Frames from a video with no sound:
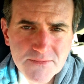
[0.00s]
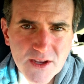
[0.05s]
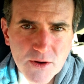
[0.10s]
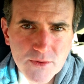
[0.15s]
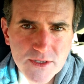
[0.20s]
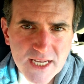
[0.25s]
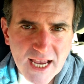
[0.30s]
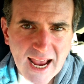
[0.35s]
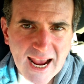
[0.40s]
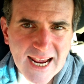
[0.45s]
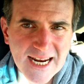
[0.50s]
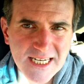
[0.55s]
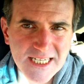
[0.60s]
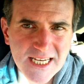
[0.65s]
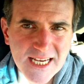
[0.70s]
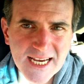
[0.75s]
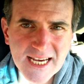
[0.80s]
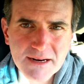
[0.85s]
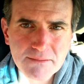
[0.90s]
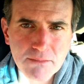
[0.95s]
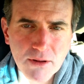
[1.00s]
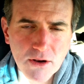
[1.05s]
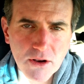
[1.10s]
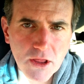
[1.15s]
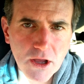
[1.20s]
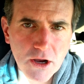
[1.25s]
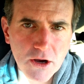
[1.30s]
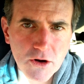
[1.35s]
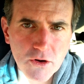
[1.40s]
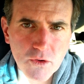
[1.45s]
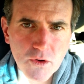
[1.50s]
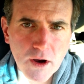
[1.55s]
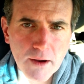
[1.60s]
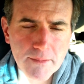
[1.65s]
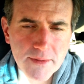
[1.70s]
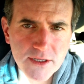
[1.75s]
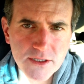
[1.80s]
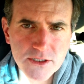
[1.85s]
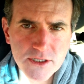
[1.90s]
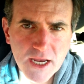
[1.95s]
It was 18 below
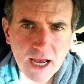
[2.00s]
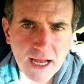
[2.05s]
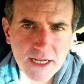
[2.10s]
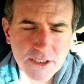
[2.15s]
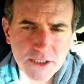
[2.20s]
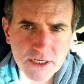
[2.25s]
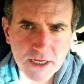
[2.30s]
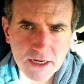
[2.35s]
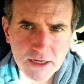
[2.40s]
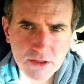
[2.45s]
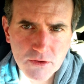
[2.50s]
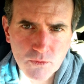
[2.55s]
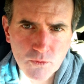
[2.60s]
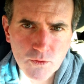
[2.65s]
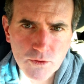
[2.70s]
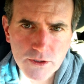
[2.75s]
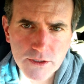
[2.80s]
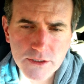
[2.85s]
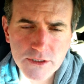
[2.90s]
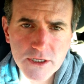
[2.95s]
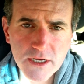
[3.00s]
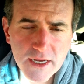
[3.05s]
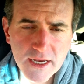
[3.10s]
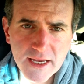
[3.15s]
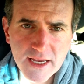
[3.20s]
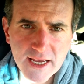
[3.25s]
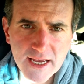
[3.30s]
up in Scott's neck of the woods,